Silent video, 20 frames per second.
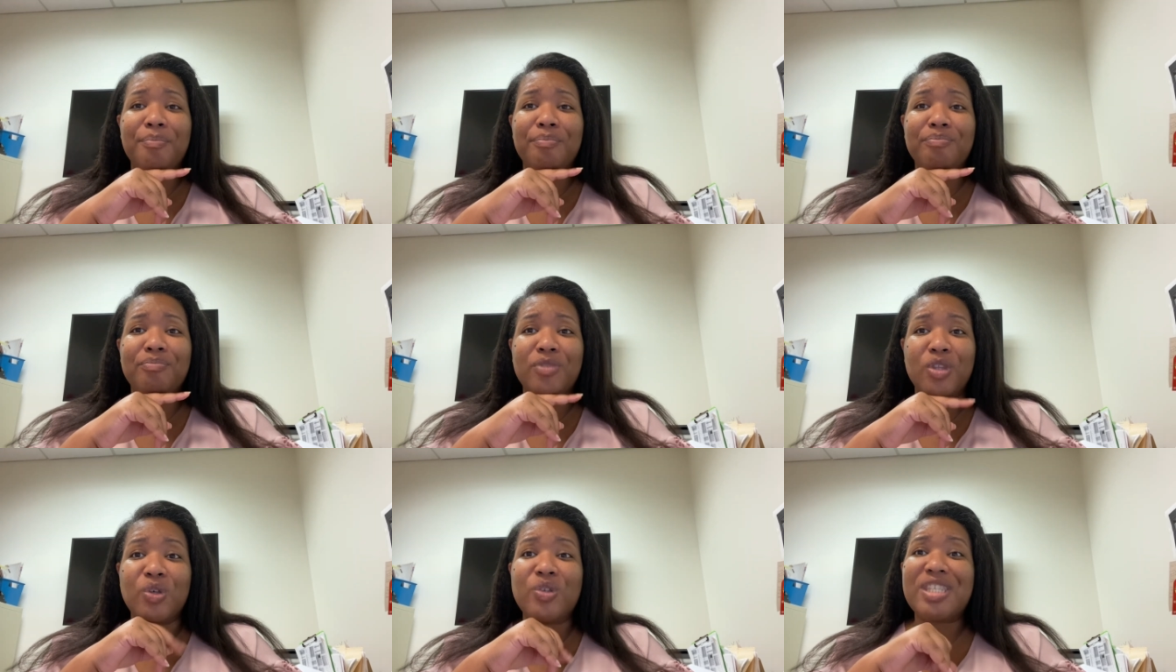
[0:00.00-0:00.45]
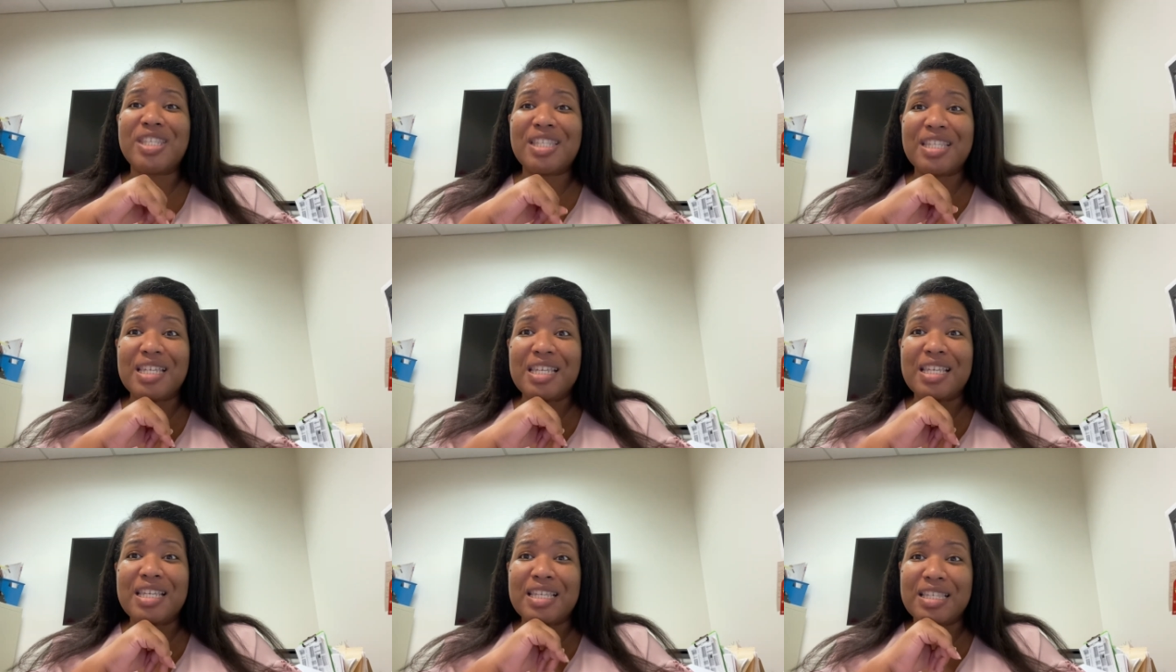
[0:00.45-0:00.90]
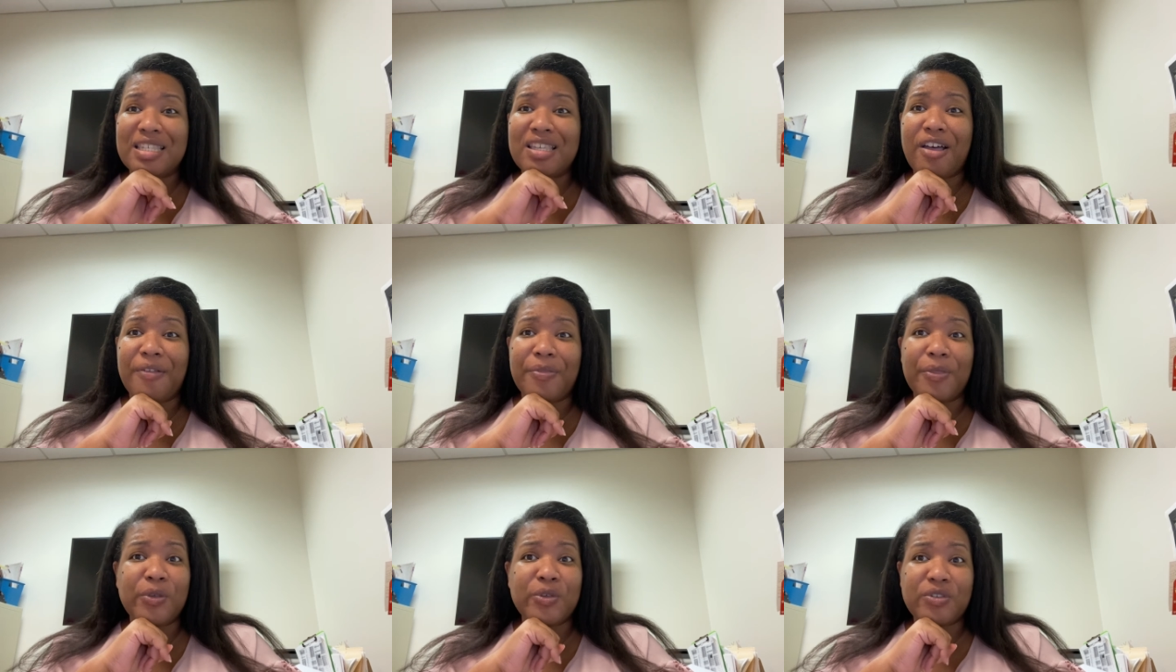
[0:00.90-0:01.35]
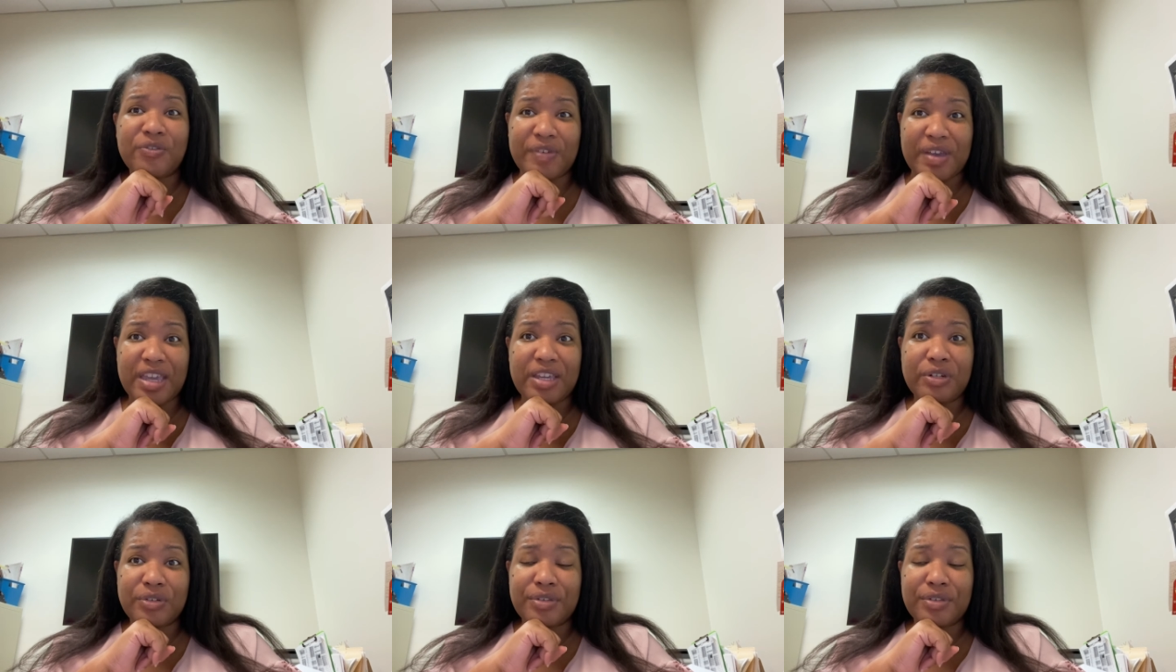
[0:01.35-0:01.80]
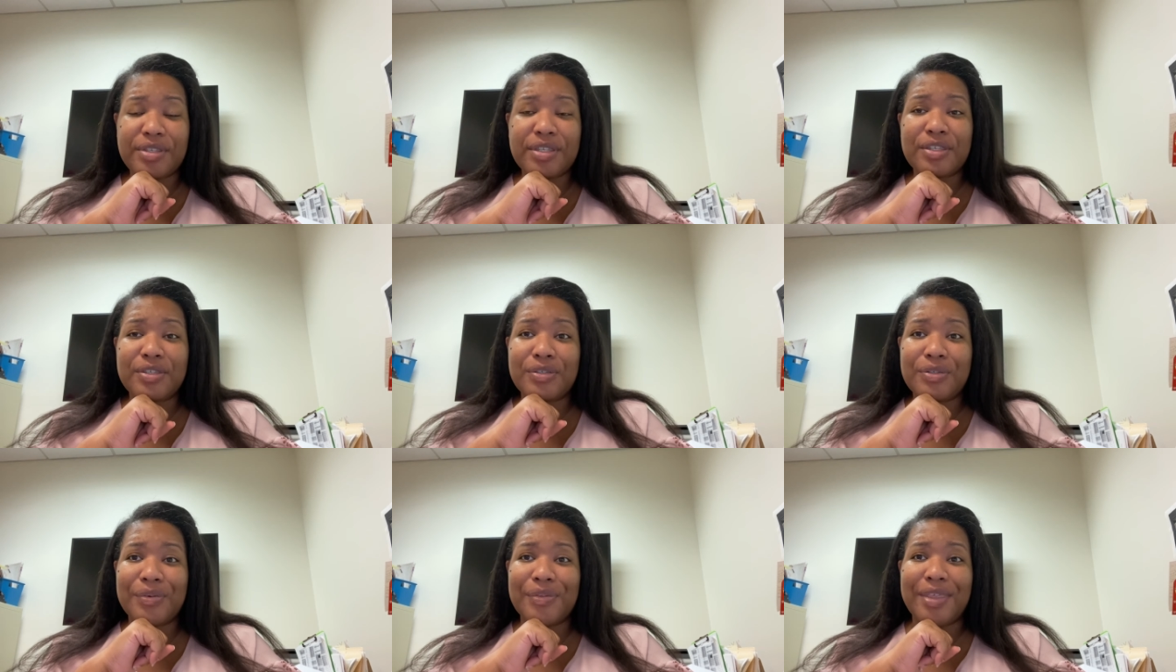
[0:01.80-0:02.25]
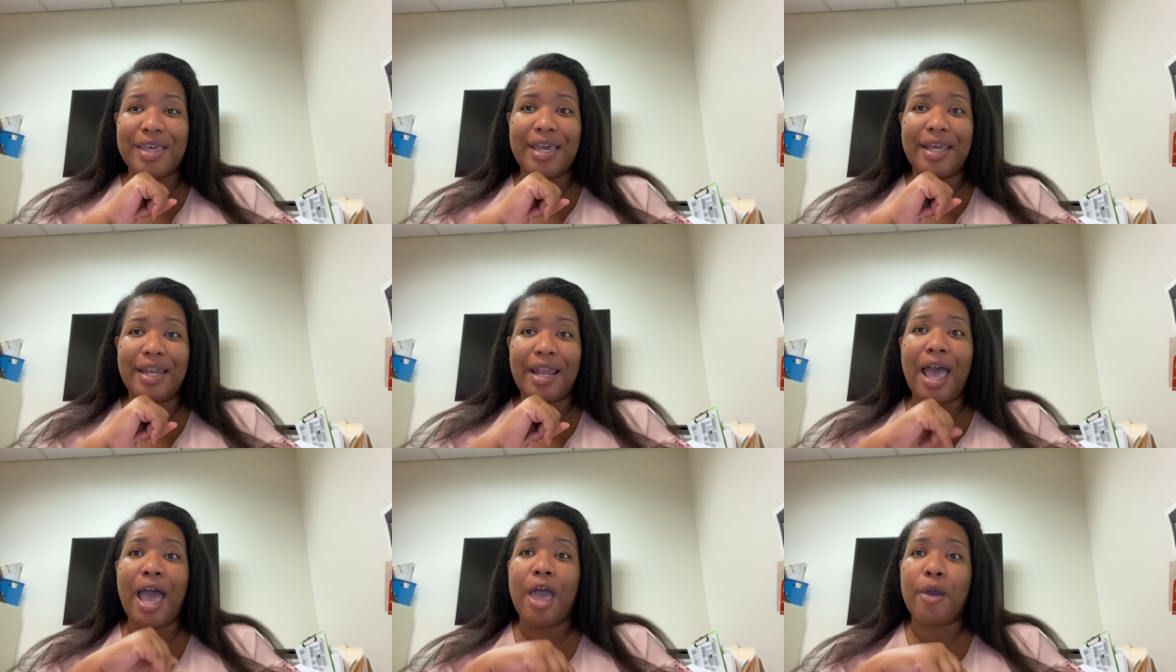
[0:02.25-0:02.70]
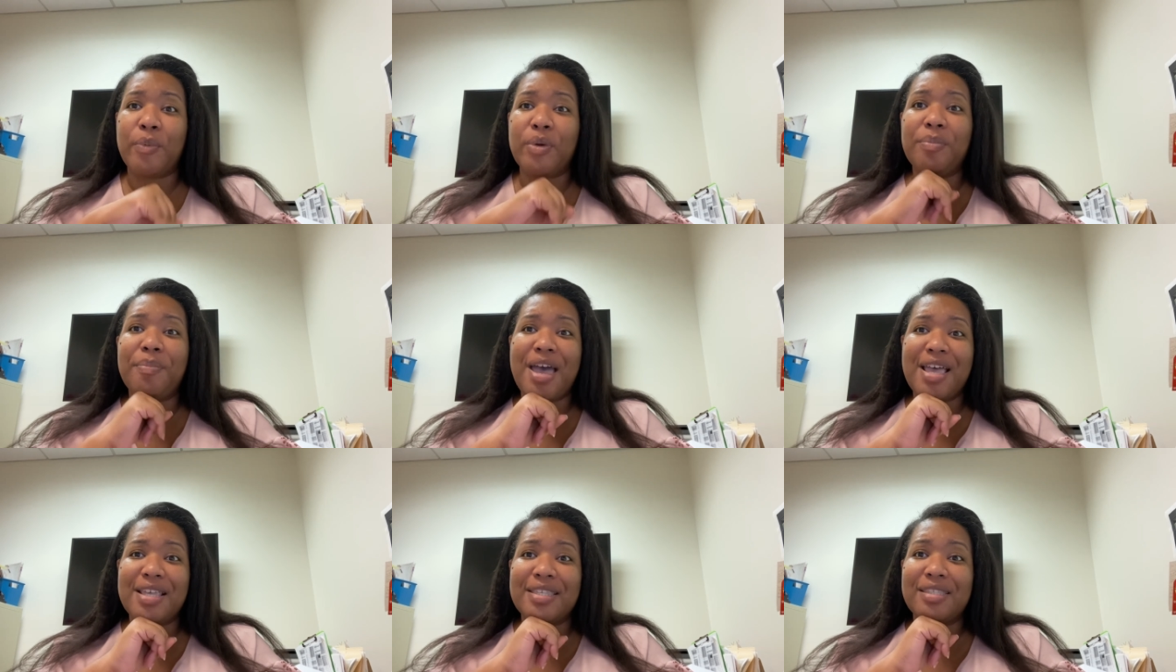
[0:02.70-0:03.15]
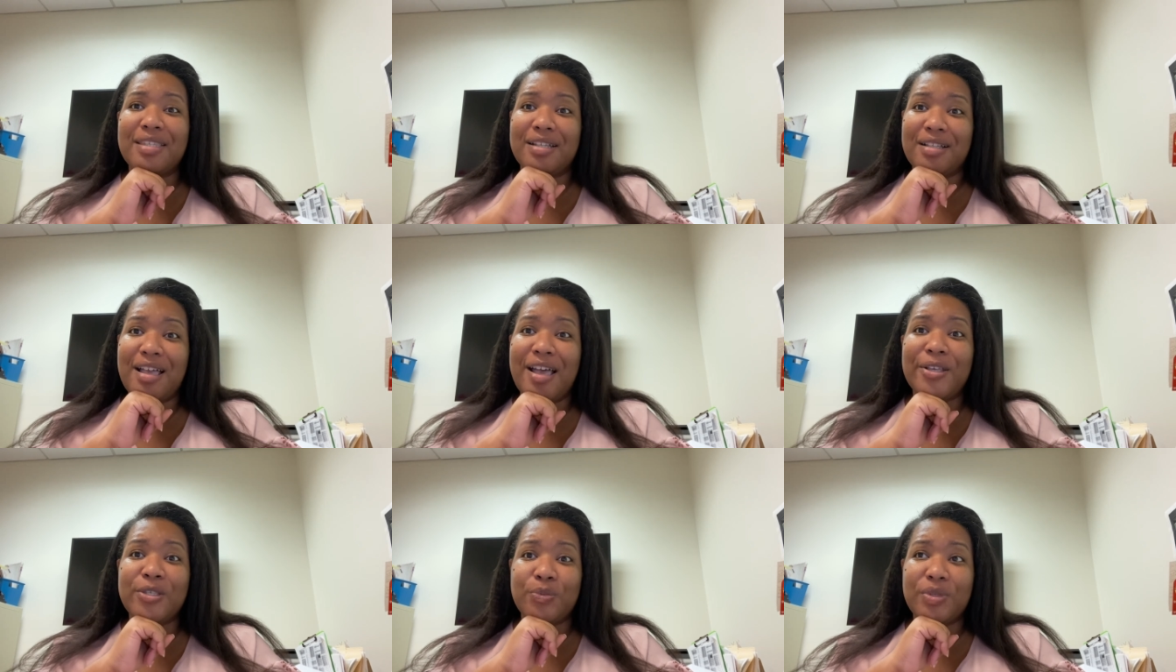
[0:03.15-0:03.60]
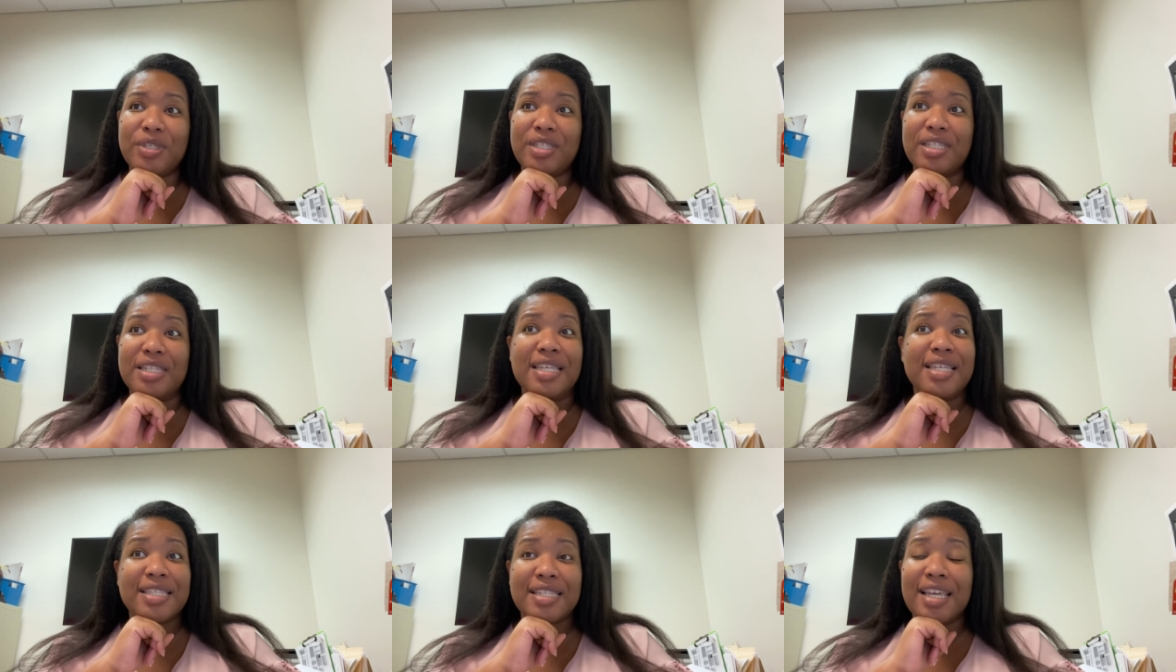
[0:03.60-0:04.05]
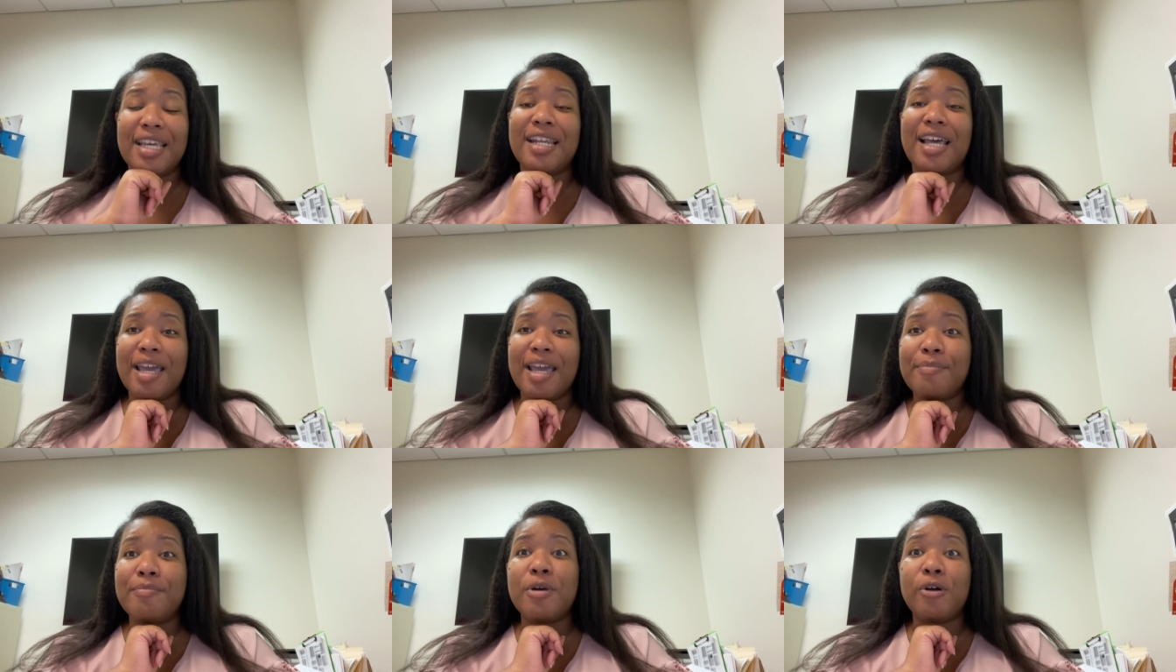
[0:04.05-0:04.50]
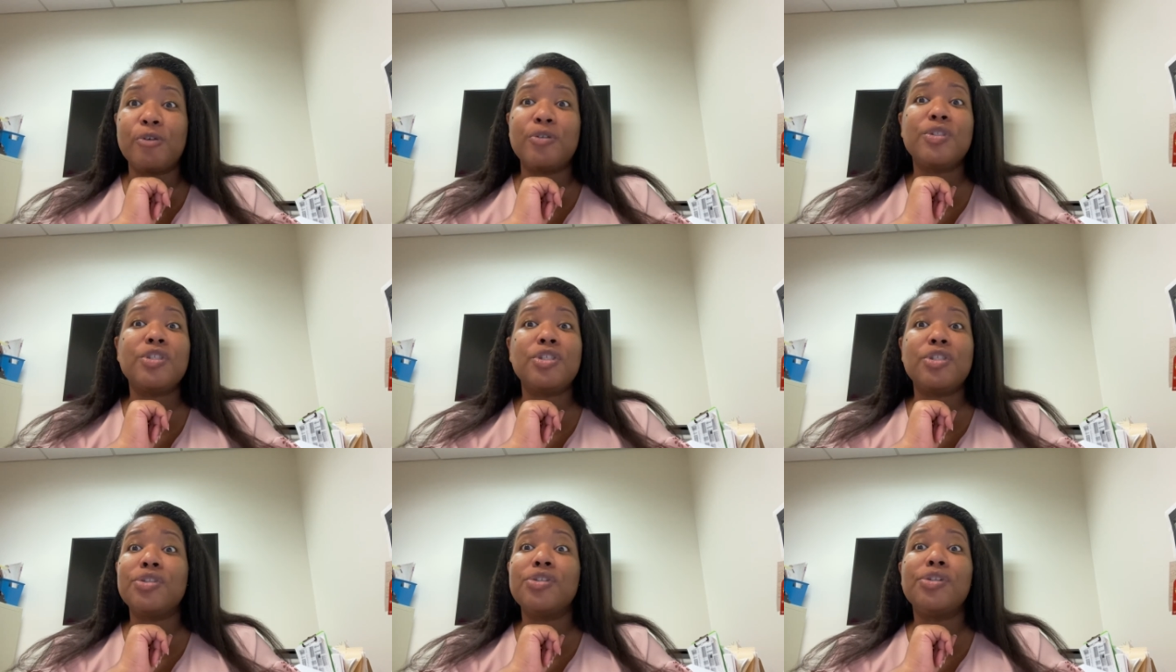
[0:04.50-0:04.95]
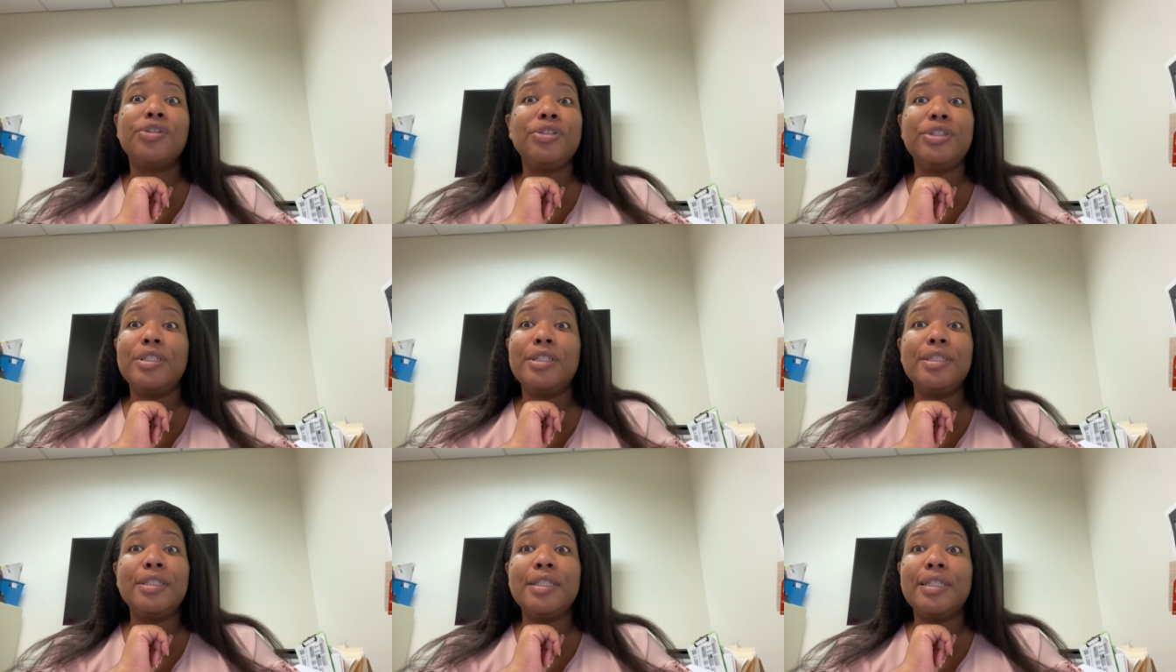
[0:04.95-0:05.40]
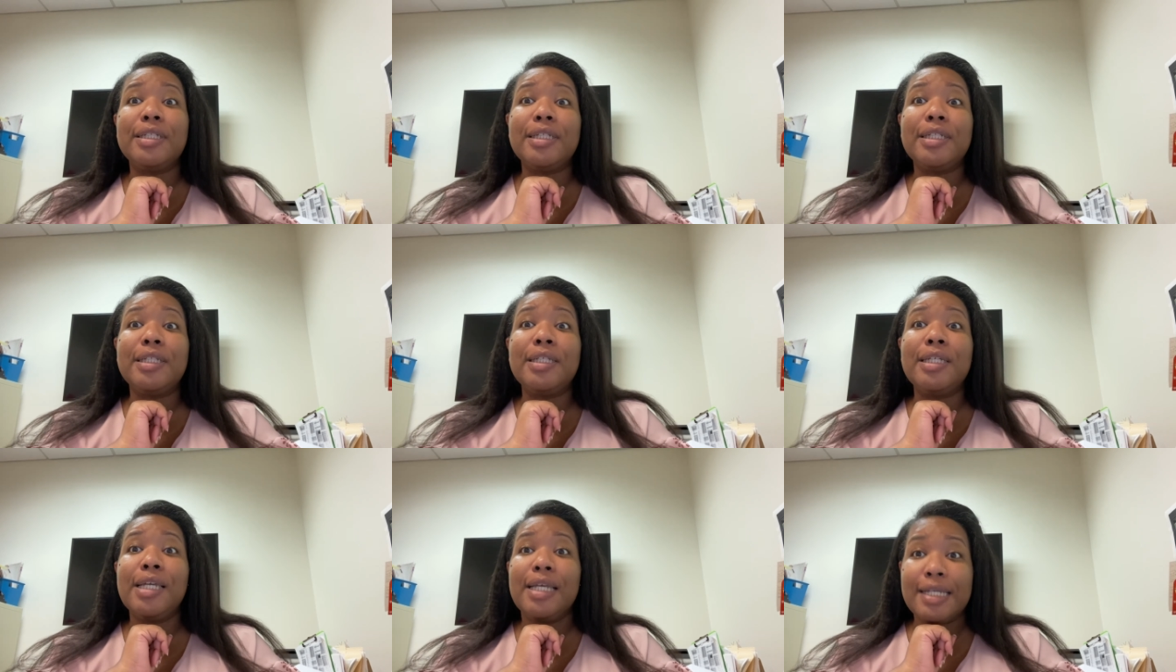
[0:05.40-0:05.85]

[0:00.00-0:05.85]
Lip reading: those C's on those finals so that I would pass the class with C's. And I most certainly